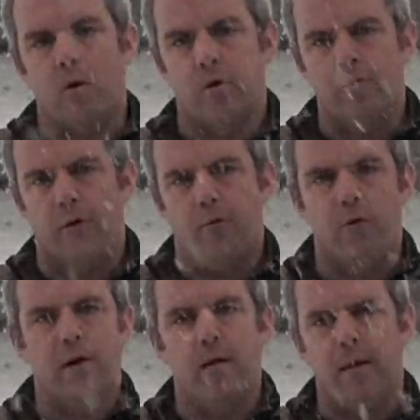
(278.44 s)
we're going to do a
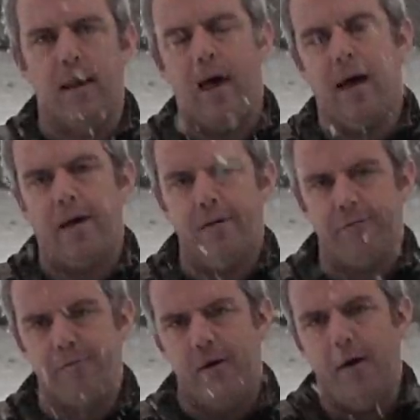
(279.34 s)
real
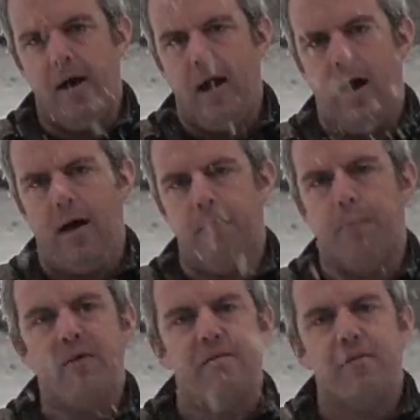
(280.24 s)
live
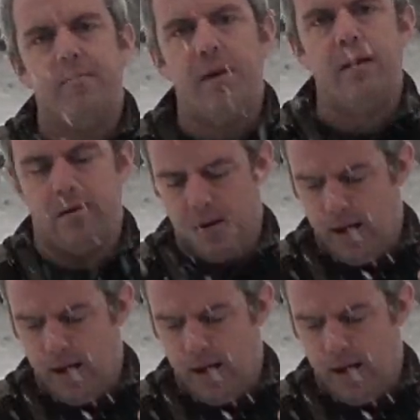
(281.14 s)
business meeting,